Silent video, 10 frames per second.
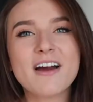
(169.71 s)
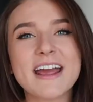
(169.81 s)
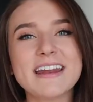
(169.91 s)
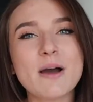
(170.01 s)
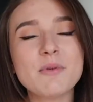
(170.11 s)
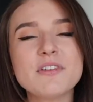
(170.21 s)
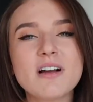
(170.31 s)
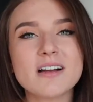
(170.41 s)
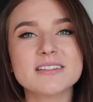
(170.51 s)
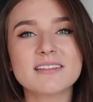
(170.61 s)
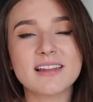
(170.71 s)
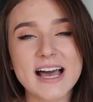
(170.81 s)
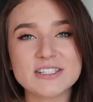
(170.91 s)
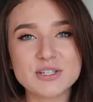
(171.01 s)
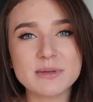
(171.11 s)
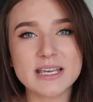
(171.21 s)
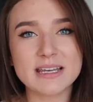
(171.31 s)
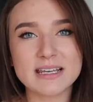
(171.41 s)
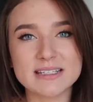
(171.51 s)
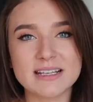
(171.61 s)
All right, now moving on to the last two
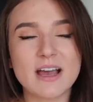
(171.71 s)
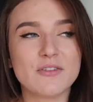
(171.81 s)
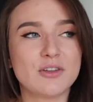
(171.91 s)
bikinis.